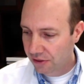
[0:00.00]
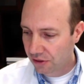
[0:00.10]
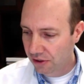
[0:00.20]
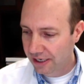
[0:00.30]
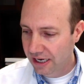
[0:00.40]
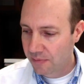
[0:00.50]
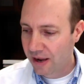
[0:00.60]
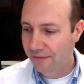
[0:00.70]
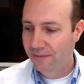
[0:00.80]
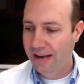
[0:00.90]
Looking at
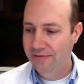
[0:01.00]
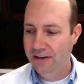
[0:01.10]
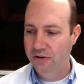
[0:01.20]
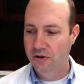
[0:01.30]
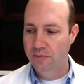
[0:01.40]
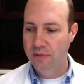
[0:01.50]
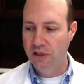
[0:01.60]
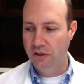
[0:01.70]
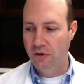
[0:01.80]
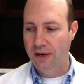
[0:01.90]
about 500
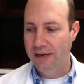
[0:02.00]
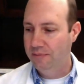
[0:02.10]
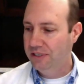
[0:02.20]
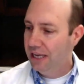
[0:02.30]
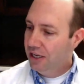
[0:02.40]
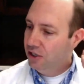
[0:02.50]
milligrams,